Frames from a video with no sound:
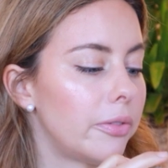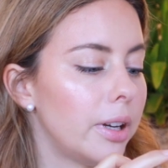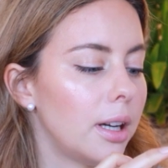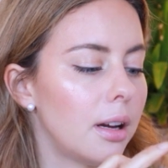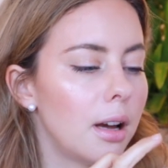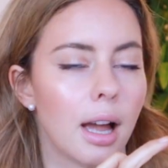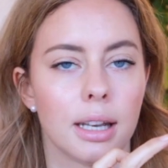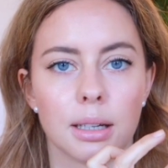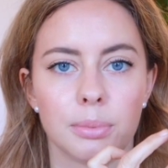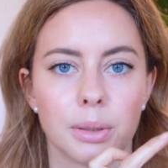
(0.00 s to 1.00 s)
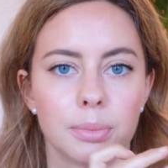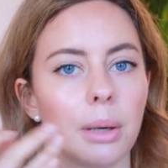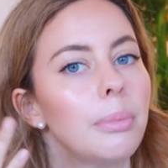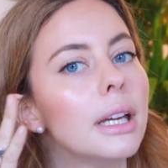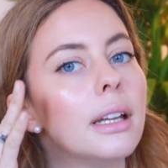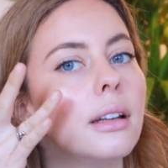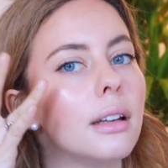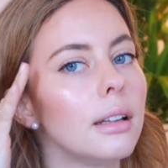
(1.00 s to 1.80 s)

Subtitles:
my finger. I dab in